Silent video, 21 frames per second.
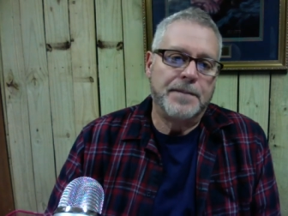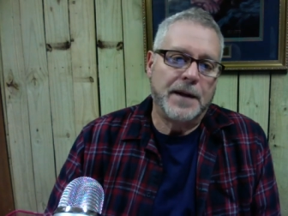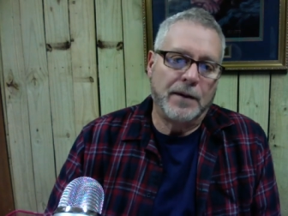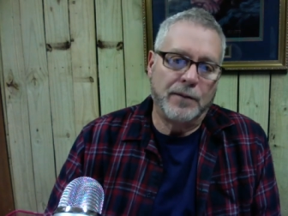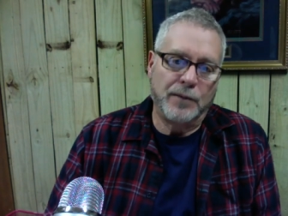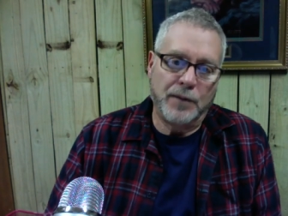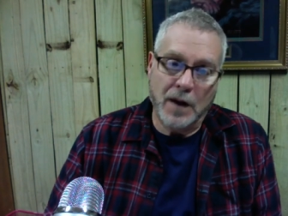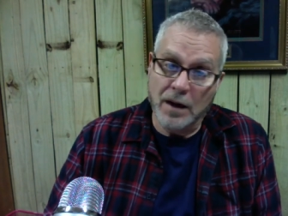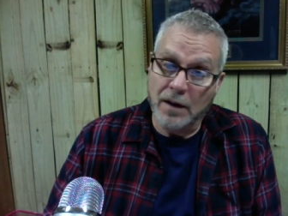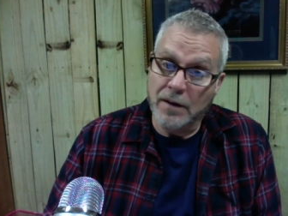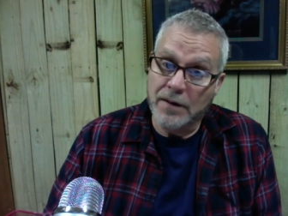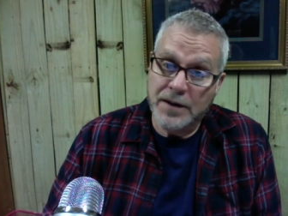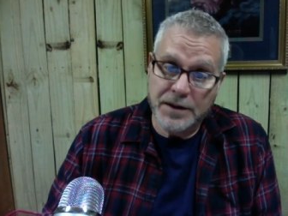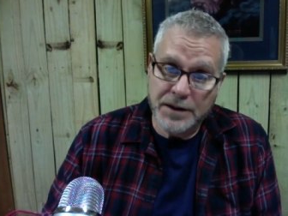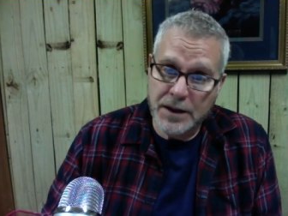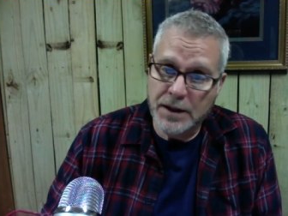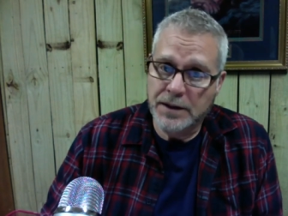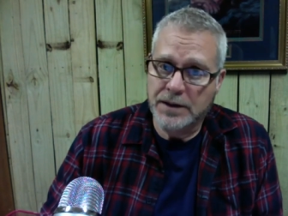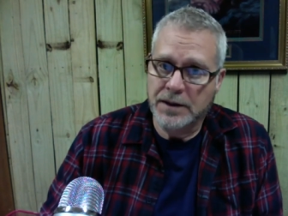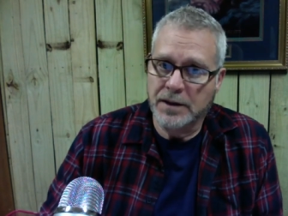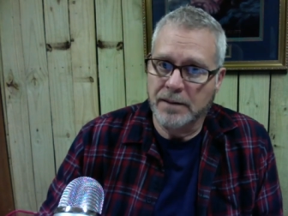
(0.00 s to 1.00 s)
and follow the
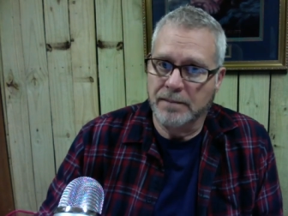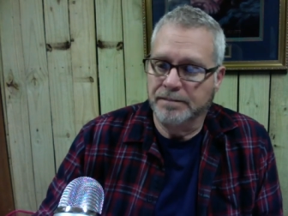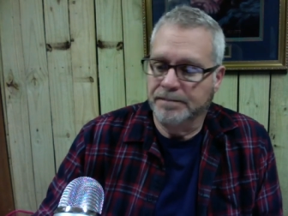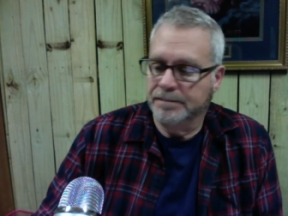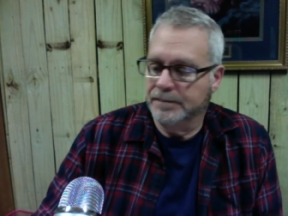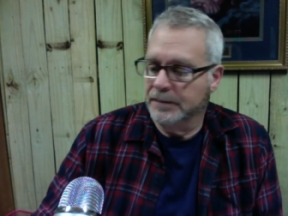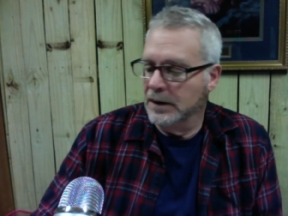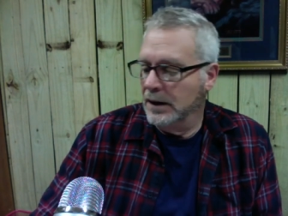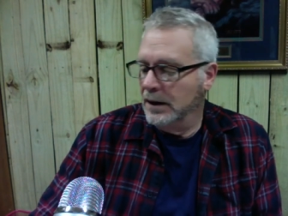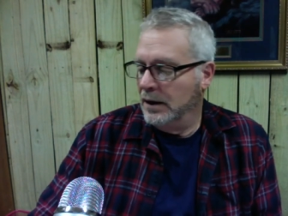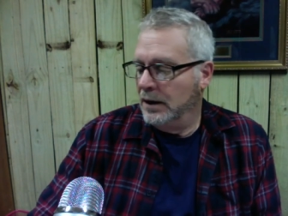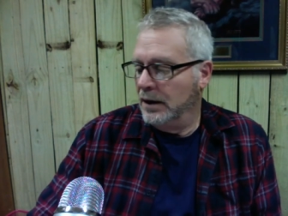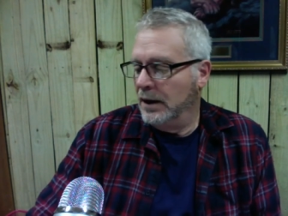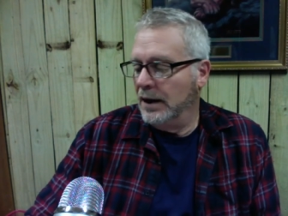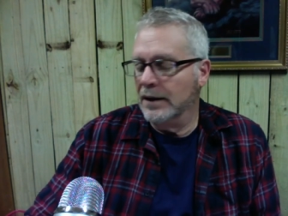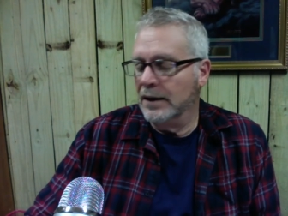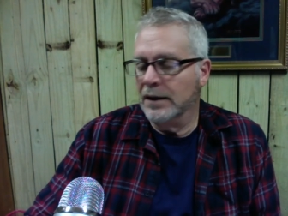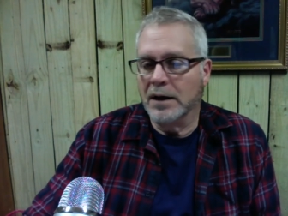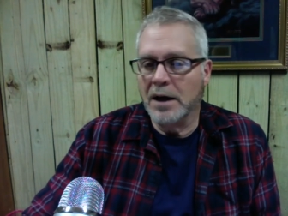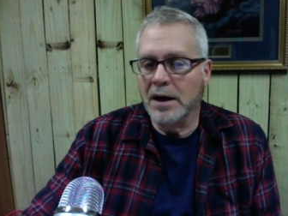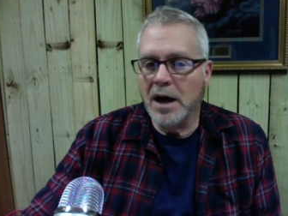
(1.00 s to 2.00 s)
system
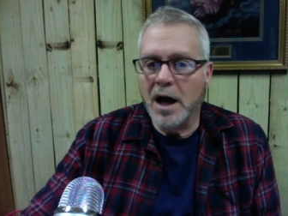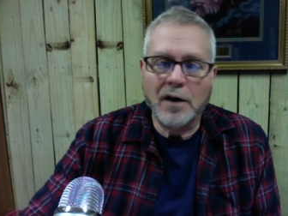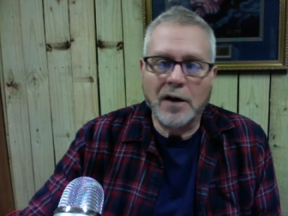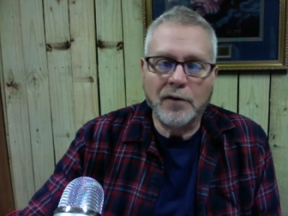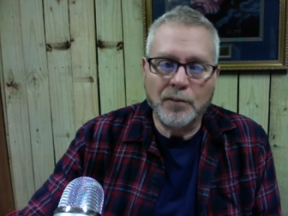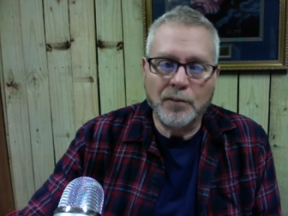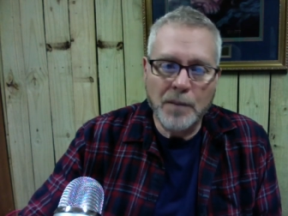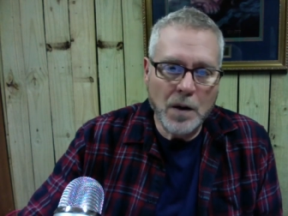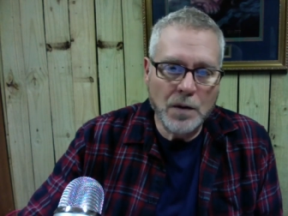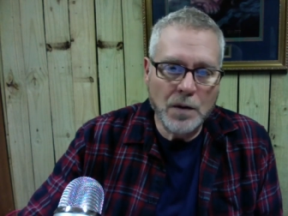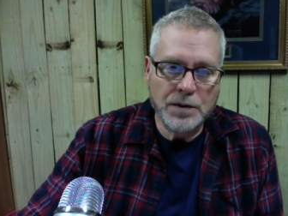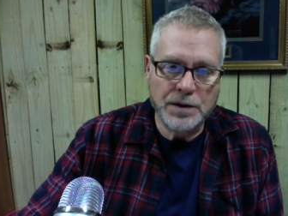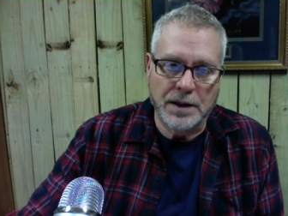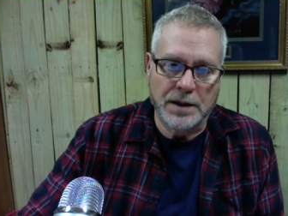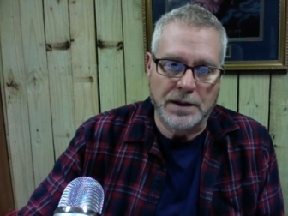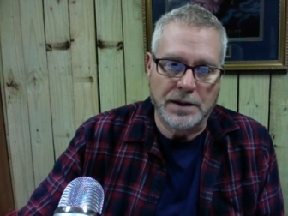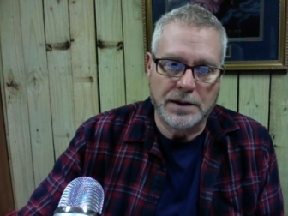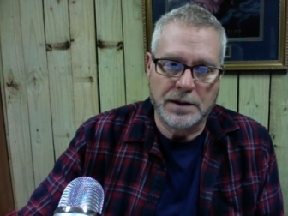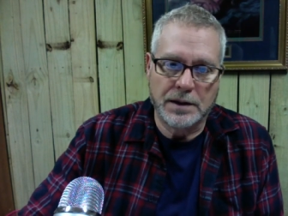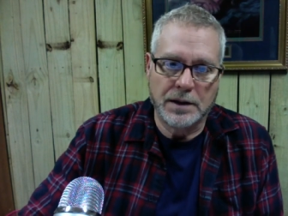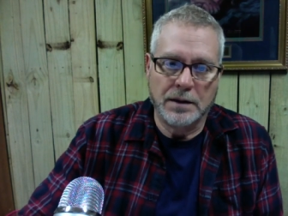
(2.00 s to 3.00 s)
and the law of
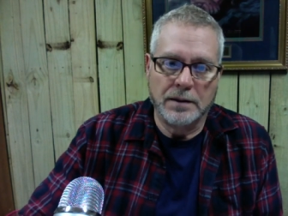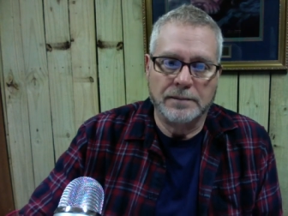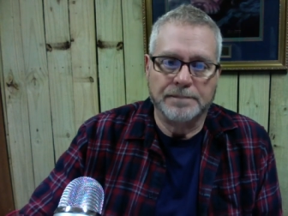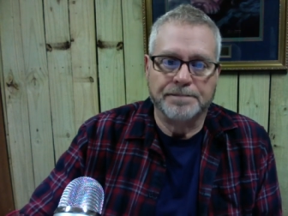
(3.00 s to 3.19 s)
Moses.